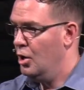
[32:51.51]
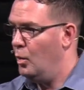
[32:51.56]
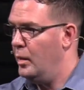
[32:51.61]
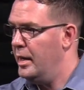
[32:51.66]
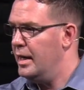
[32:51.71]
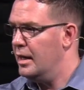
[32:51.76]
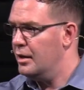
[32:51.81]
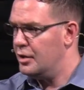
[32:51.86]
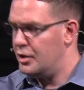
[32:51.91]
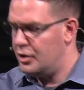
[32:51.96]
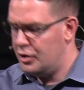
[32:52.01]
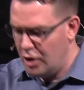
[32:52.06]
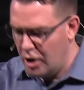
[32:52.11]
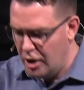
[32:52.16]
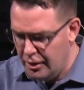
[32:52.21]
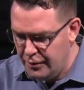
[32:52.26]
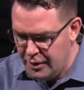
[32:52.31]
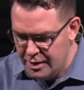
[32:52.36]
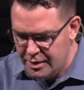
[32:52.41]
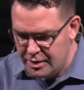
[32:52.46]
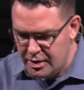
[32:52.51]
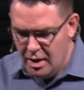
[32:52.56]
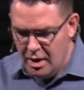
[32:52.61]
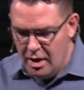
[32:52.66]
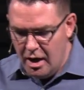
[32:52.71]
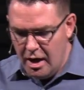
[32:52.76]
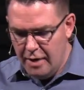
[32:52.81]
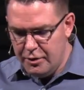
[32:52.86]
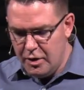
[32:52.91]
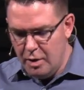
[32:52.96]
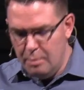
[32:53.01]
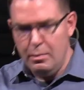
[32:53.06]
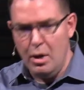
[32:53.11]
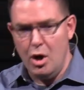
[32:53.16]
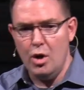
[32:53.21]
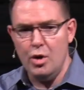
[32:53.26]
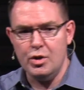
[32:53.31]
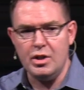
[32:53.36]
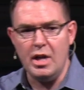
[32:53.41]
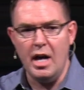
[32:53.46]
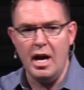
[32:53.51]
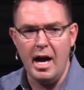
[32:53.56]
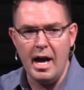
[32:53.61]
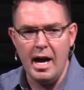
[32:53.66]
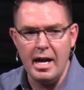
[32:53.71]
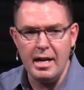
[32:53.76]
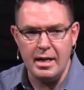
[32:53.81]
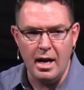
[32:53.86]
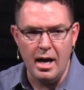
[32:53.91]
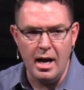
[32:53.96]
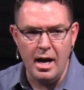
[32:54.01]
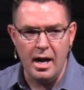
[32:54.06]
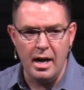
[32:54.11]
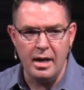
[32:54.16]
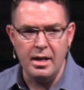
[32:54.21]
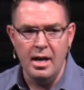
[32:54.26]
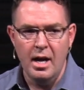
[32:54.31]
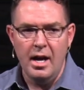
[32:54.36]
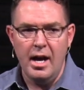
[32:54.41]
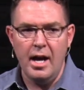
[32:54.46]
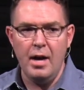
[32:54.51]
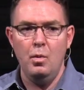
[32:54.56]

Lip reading: We are servants of the Most High God,